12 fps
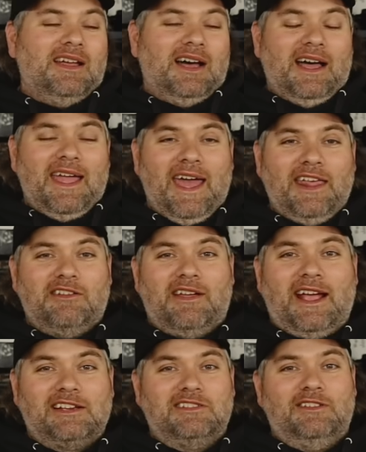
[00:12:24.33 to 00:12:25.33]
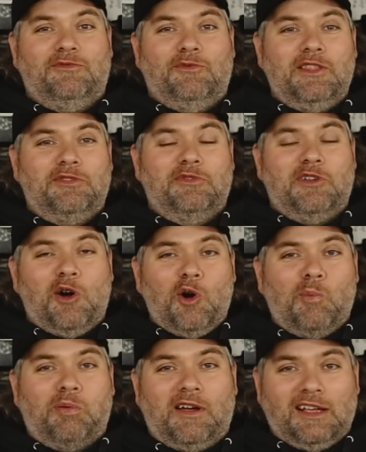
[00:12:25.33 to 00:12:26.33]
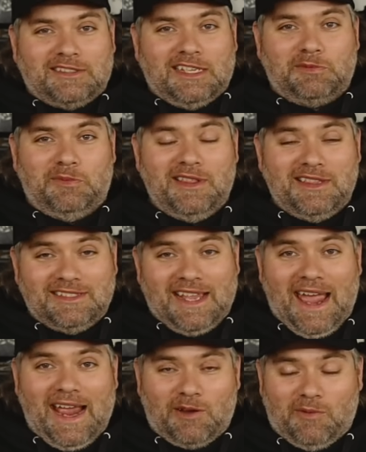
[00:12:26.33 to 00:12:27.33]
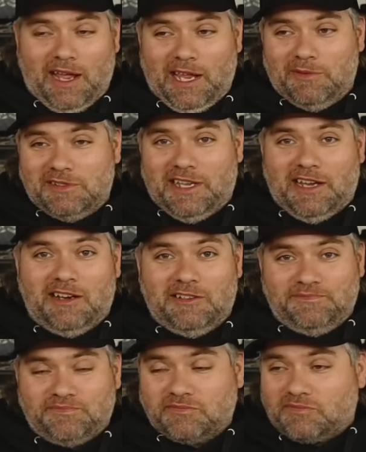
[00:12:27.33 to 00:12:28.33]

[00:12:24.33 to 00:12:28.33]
Heather actually went through the whole process with Zach while he was here,